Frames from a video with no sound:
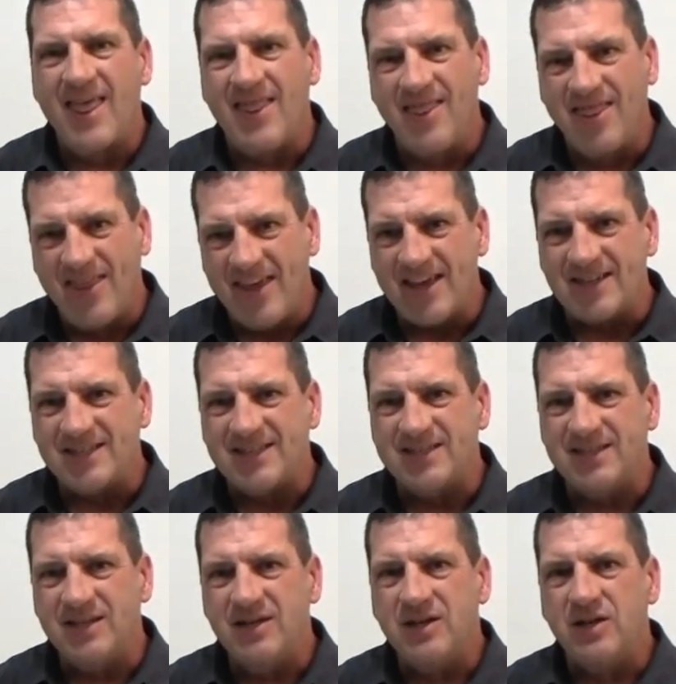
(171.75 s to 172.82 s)

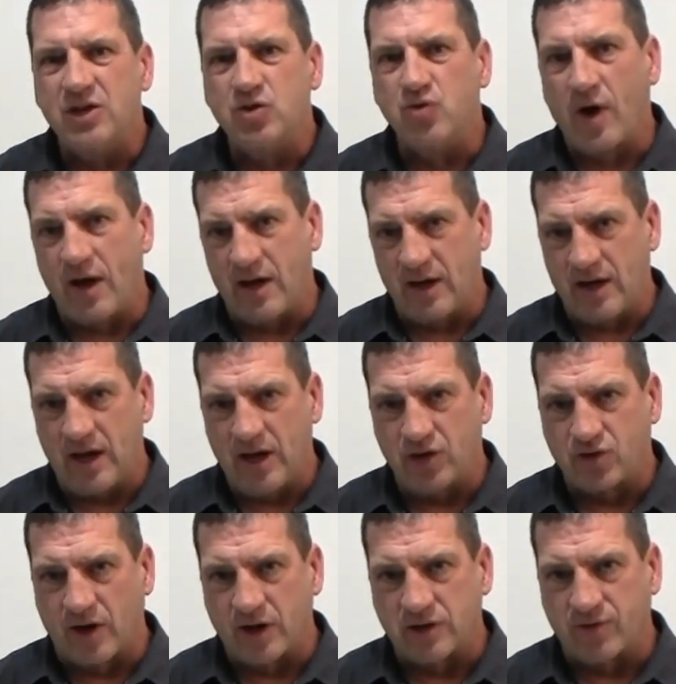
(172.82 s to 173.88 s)
This is radiant heat
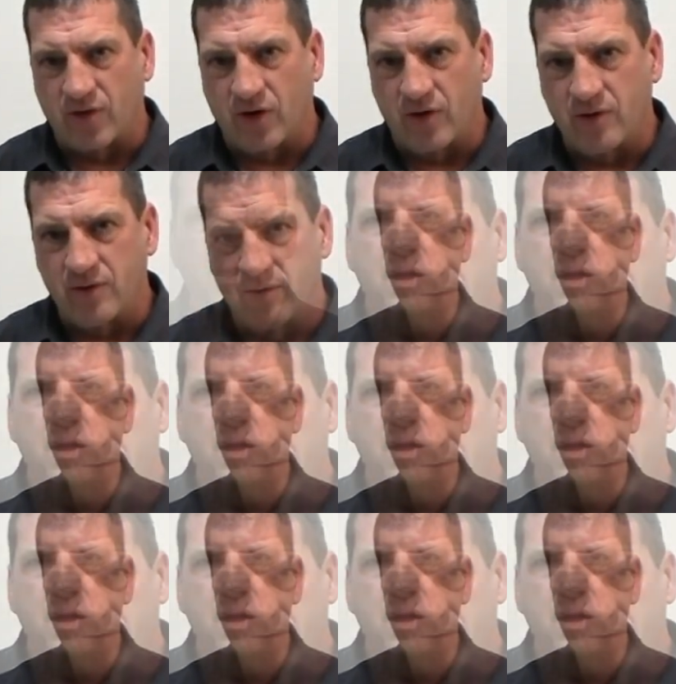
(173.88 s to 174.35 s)
transfer.